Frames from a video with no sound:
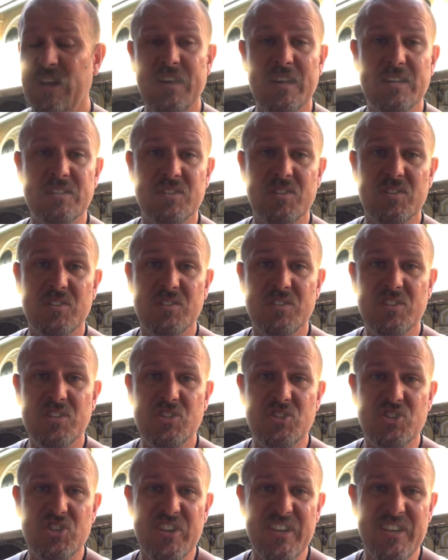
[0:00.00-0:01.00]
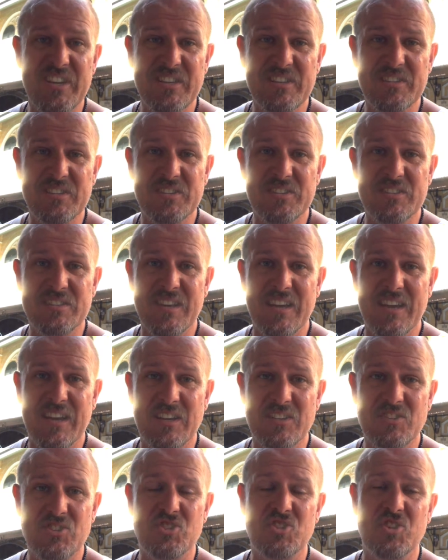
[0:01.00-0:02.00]
Okay, so the dish is
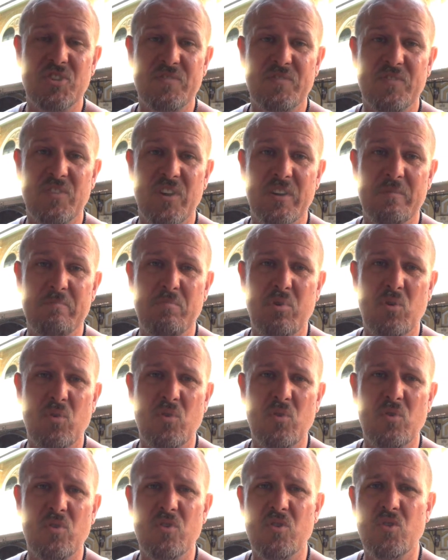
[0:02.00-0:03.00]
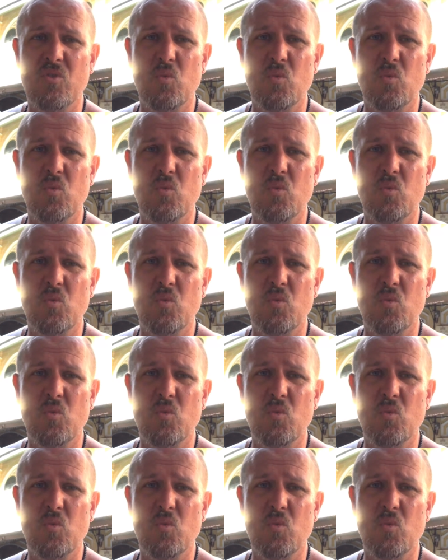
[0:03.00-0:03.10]
stir-fried pork